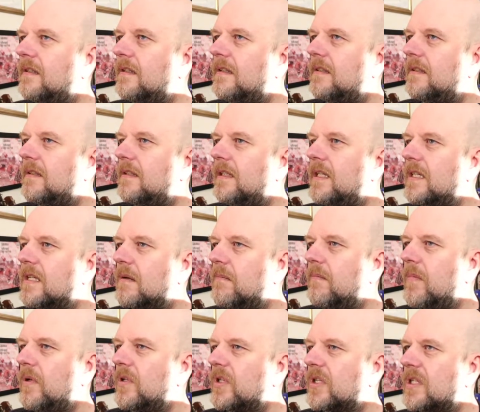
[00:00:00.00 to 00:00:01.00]
He's a
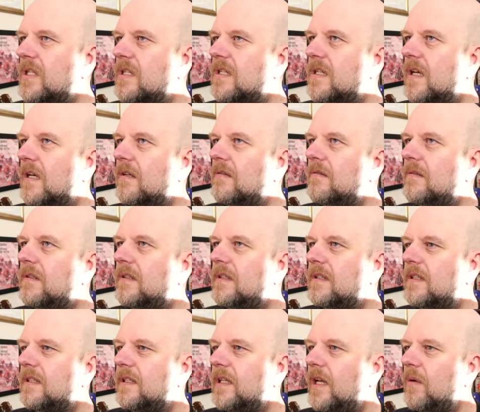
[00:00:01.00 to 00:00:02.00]
monster toad,
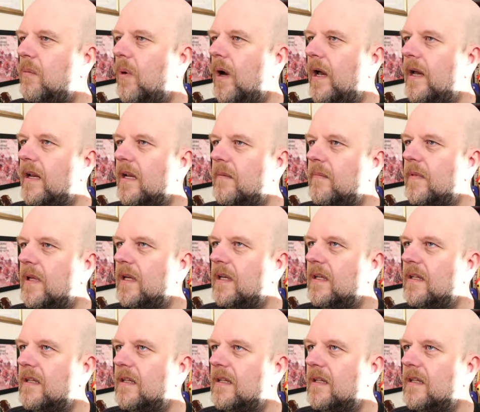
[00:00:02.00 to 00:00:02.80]
and they're weighing him there.